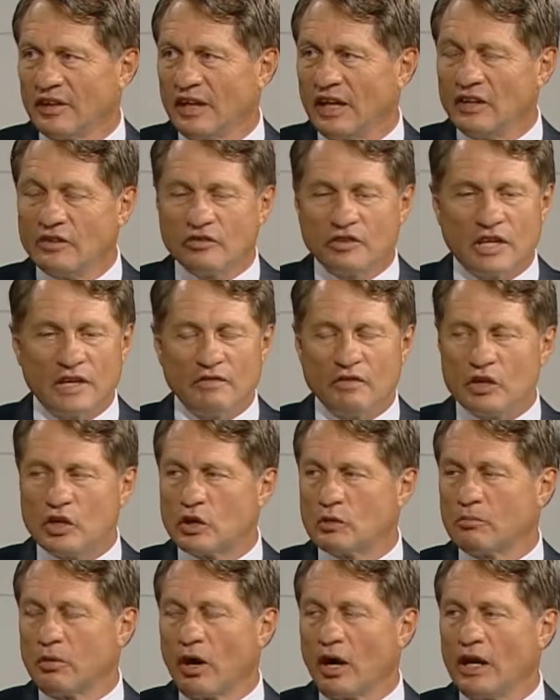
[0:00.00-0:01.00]
It's giving
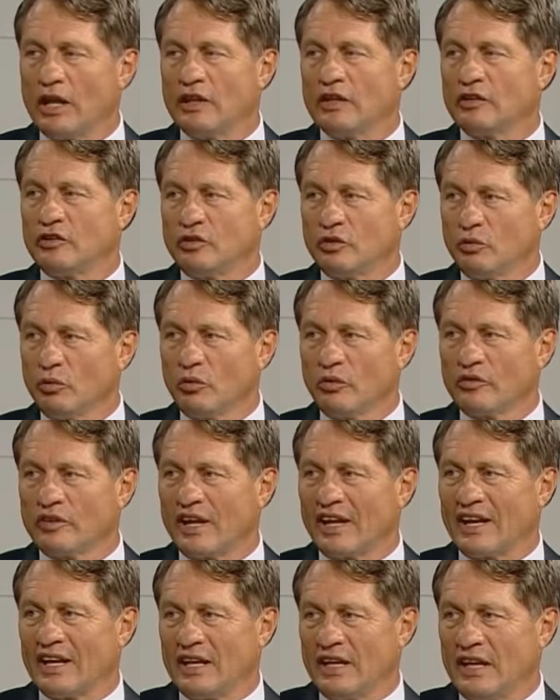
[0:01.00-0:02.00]
your body the tools
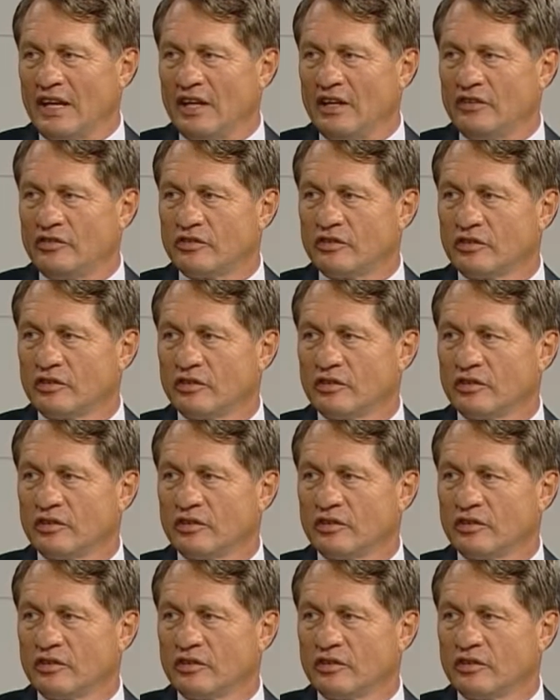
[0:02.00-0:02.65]
that it needs